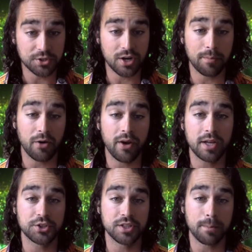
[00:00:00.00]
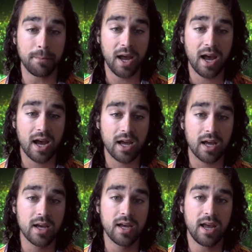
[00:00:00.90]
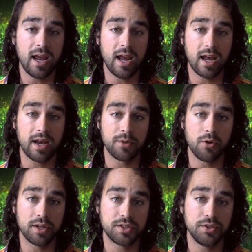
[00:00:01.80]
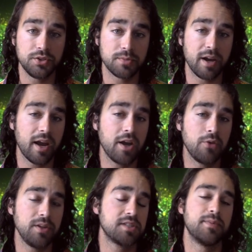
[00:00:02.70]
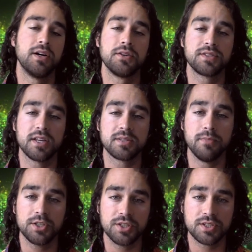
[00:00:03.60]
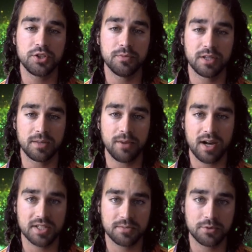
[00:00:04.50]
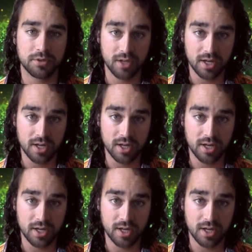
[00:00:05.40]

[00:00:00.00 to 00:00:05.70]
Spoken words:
drop my range in the back, and I'm going to use my AoE spells as much as humanly possible